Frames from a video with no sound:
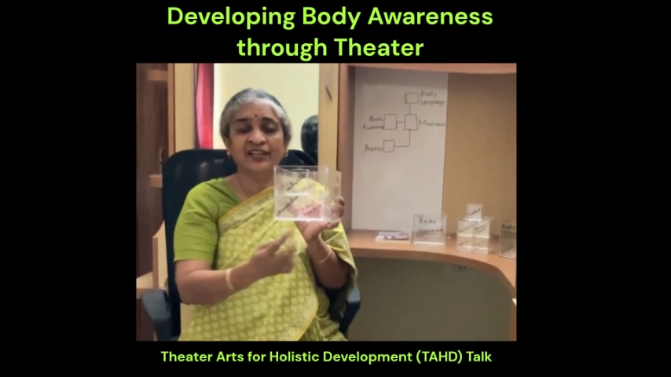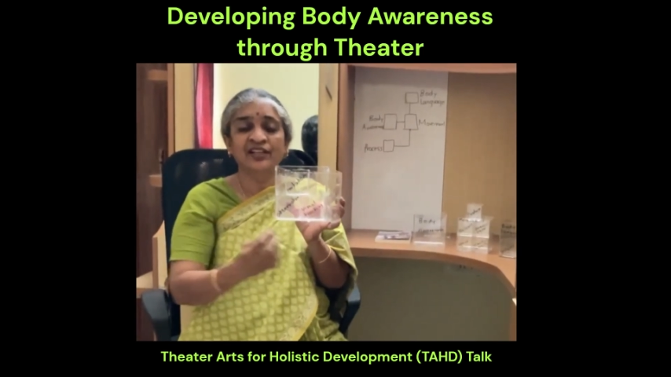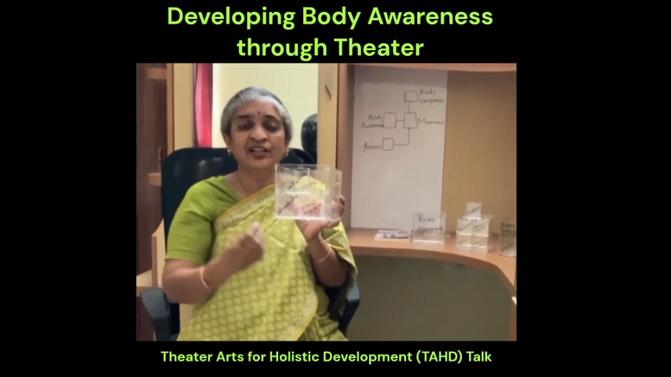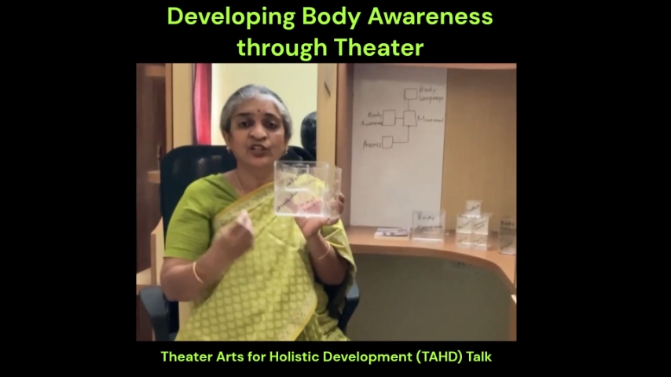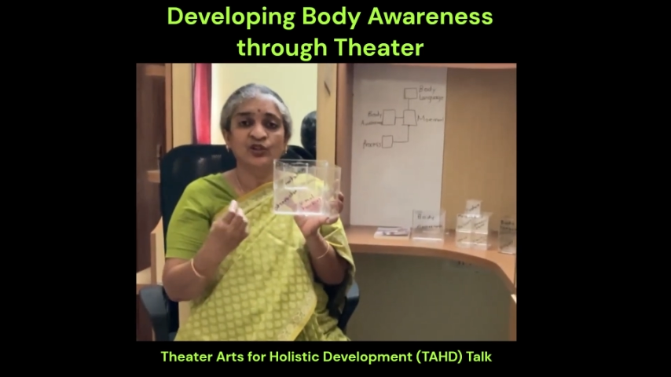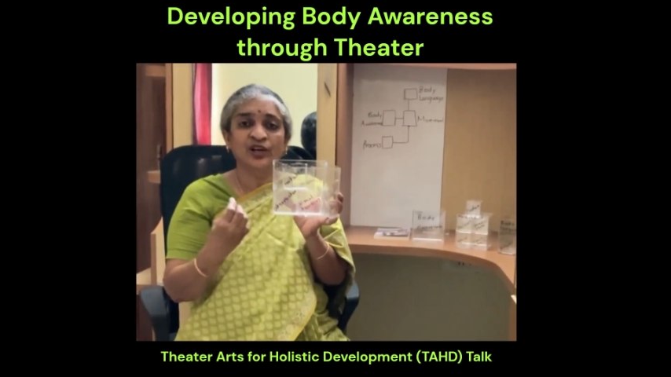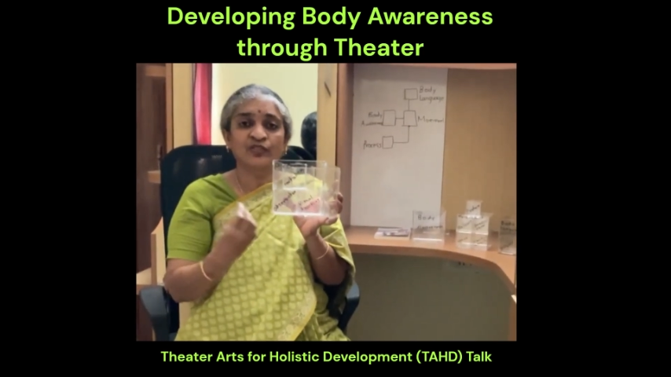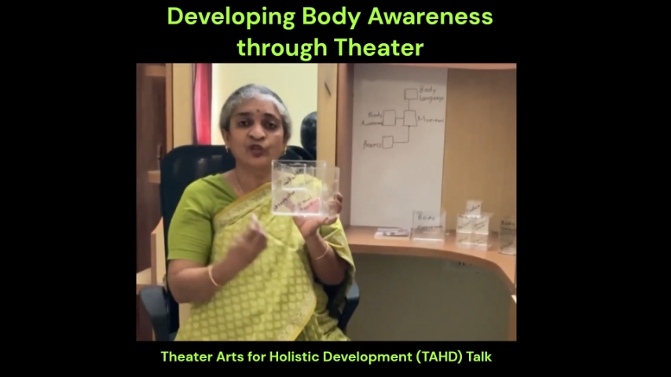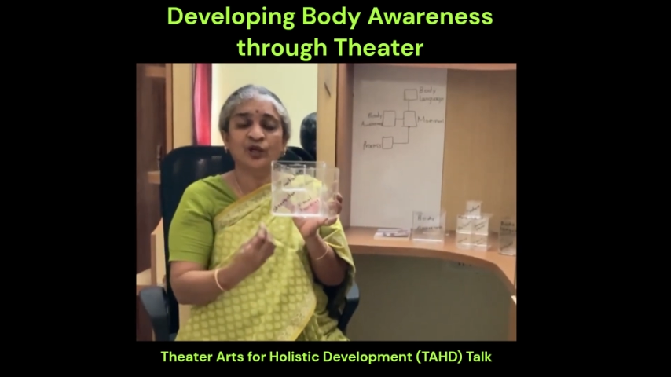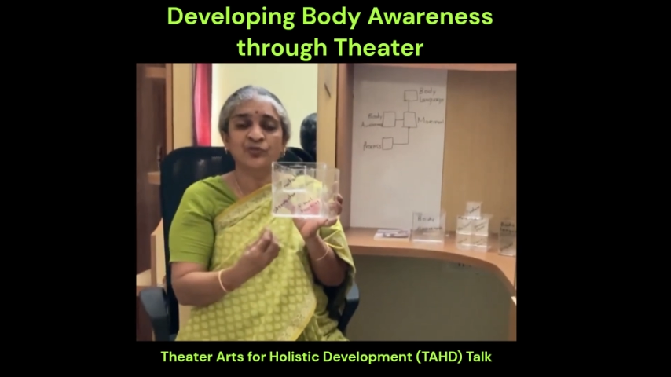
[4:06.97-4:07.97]
You have to
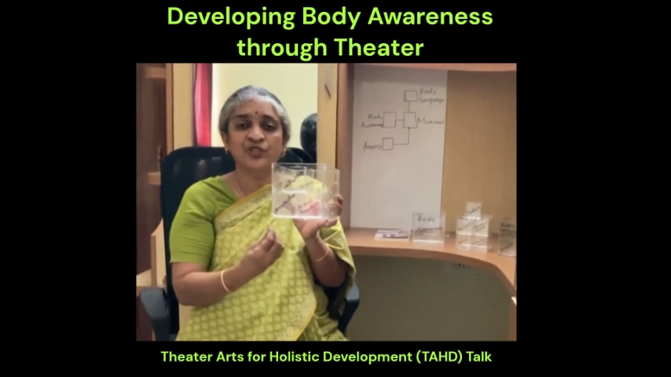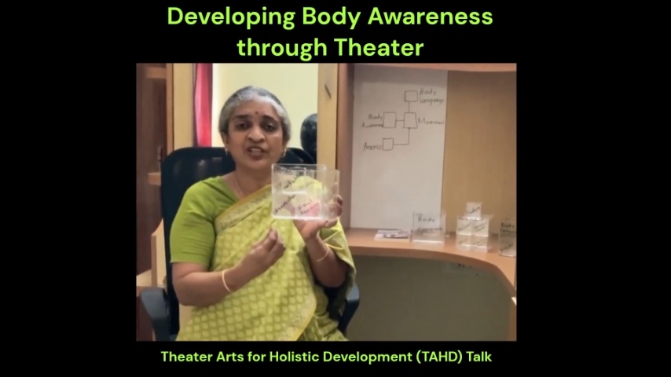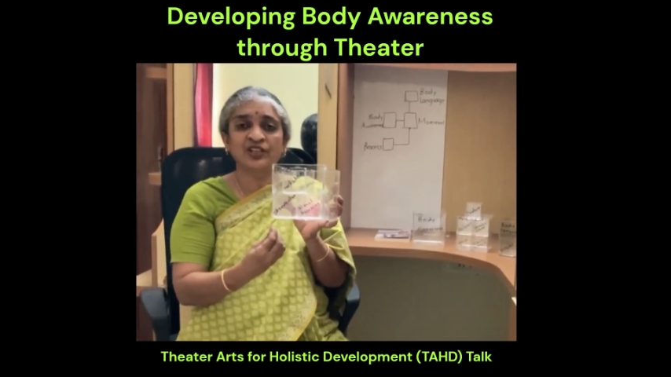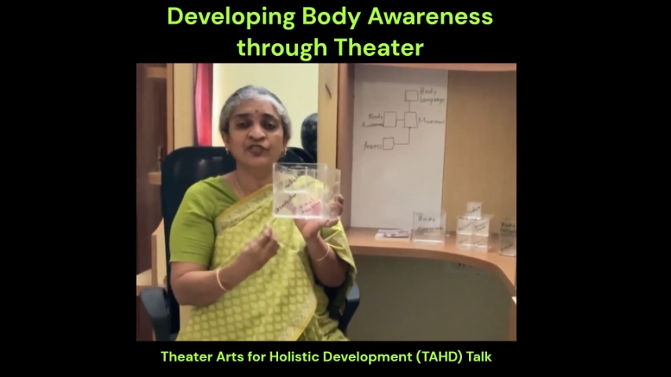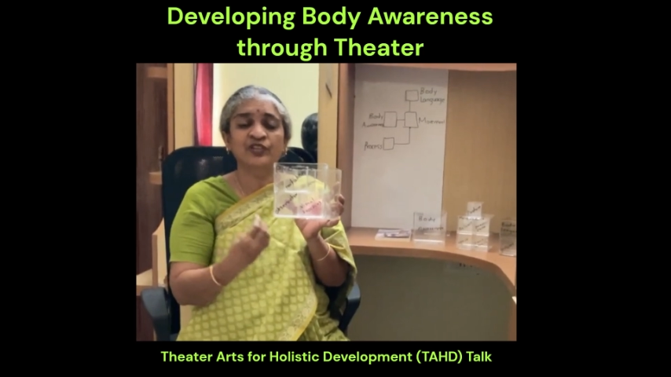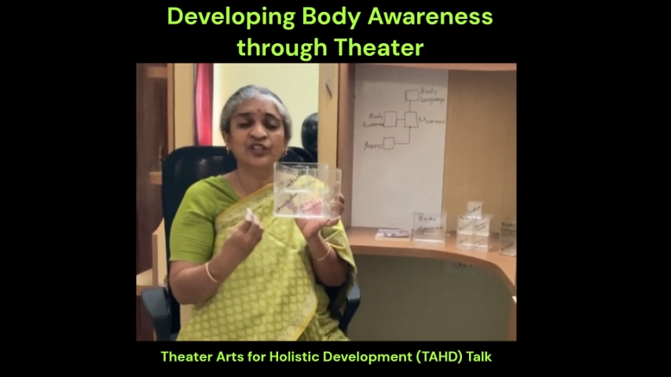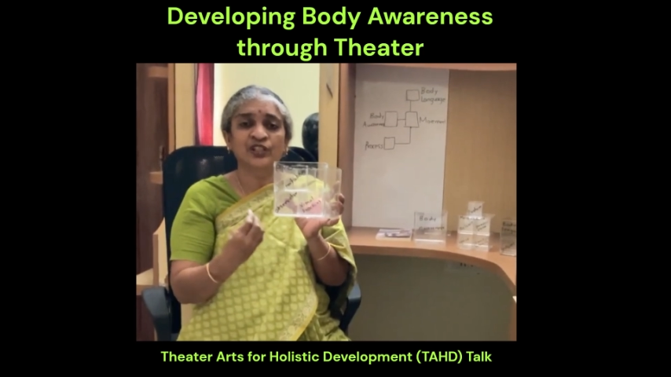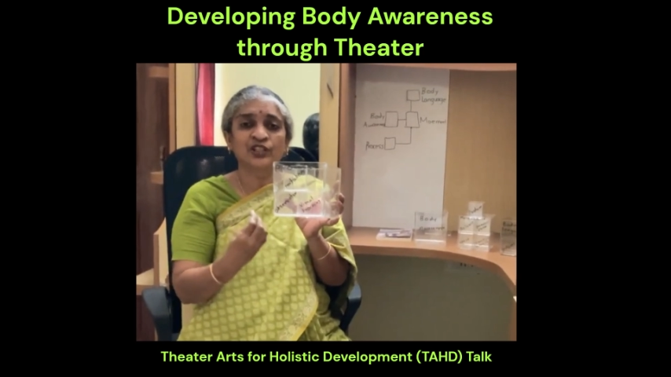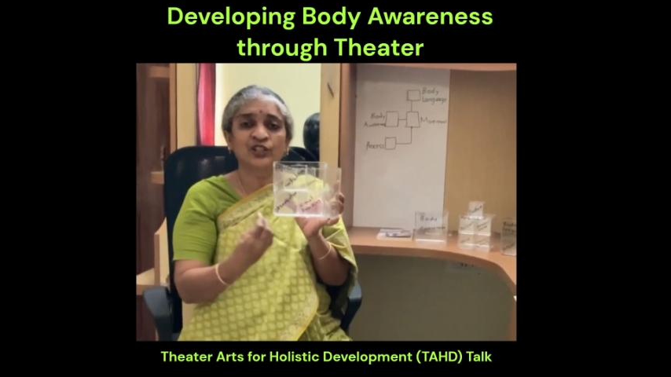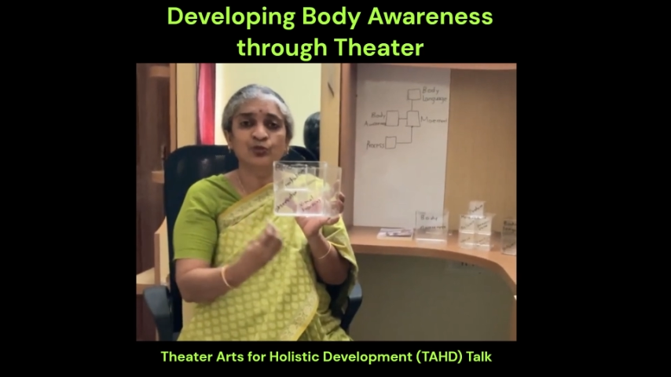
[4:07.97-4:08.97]
observe the
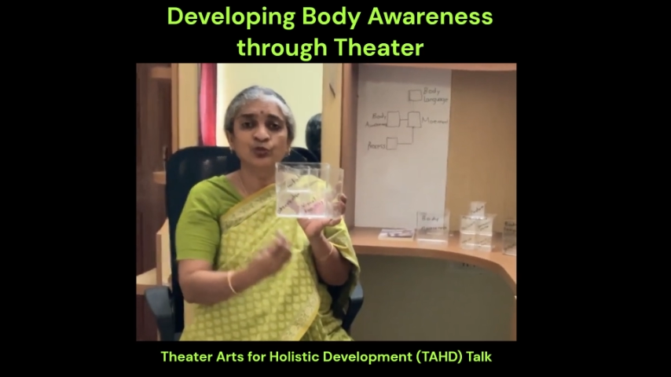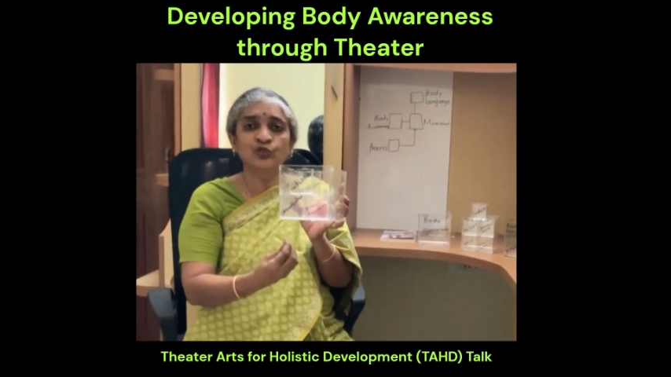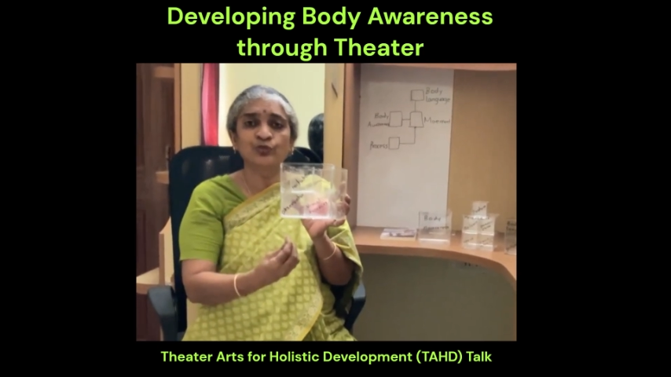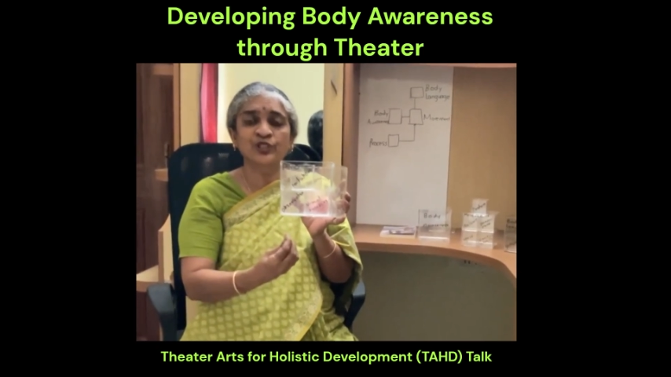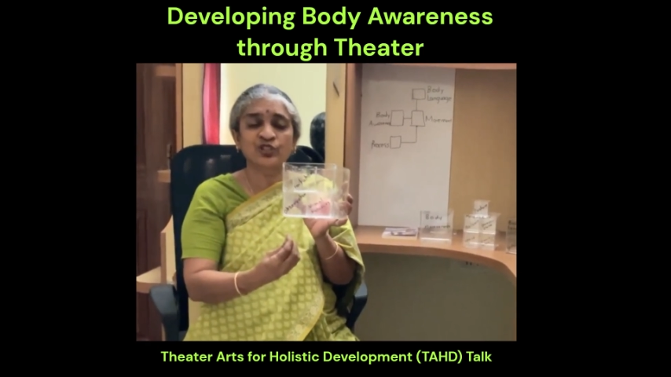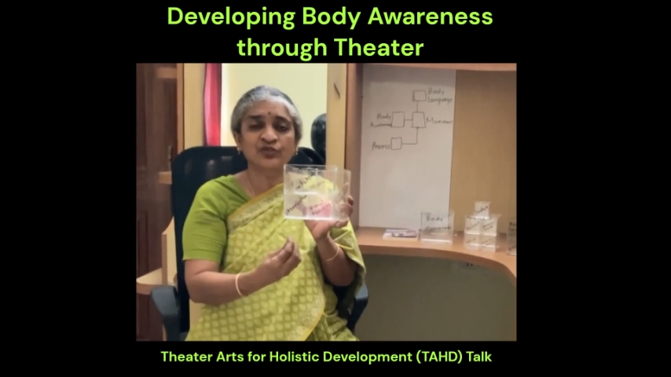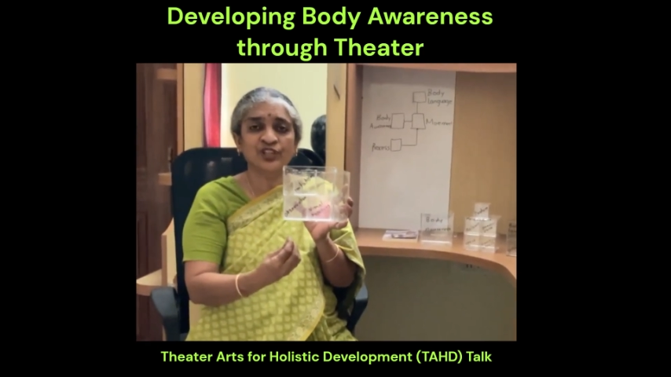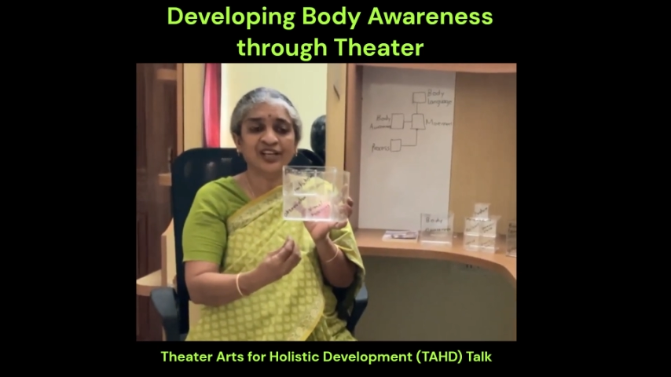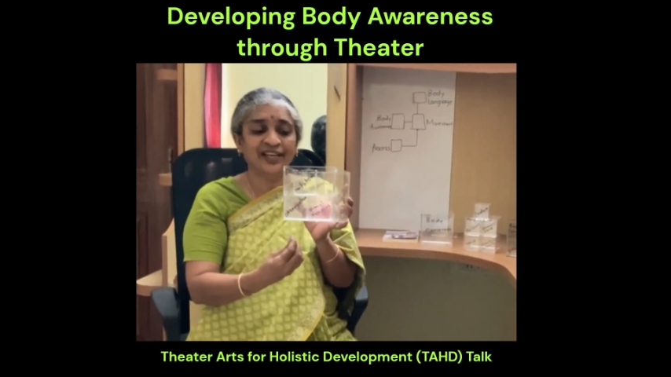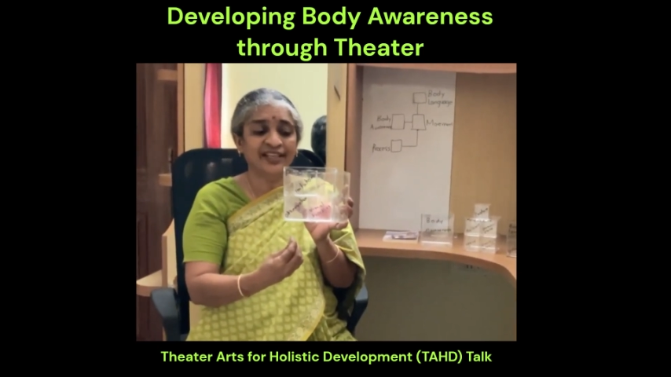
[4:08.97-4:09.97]
movements of the
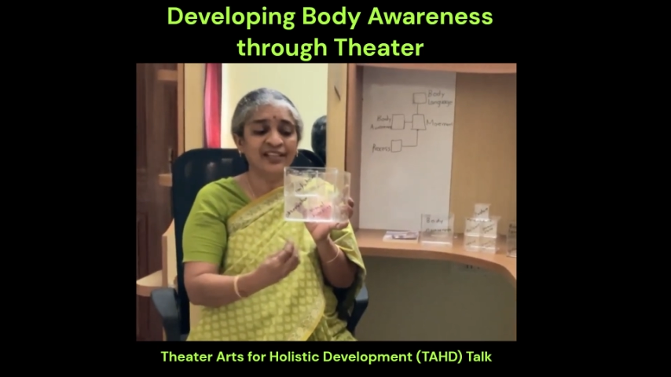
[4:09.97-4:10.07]
guide